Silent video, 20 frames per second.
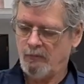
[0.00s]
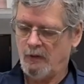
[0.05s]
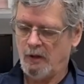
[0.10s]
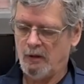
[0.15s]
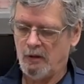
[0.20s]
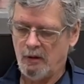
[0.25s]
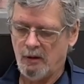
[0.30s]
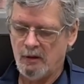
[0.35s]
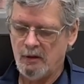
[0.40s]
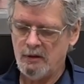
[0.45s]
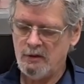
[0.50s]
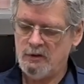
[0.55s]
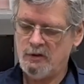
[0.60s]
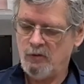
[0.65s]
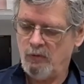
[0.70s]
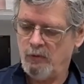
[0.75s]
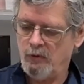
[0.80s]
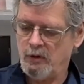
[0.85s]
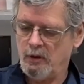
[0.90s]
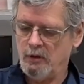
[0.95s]
Okay,
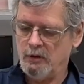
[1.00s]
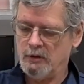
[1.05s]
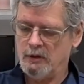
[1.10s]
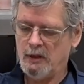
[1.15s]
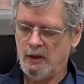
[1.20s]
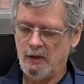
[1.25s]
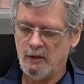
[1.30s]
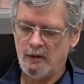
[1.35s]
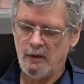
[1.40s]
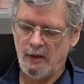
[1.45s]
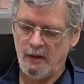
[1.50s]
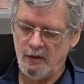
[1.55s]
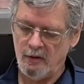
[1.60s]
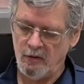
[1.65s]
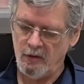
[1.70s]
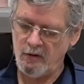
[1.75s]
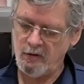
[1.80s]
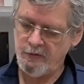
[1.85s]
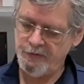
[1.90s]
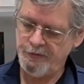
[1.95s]
so we're going to take that
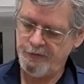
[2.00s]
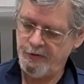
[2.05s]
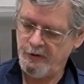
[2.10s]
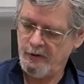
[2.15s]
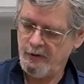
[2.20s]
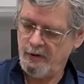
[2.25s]
off.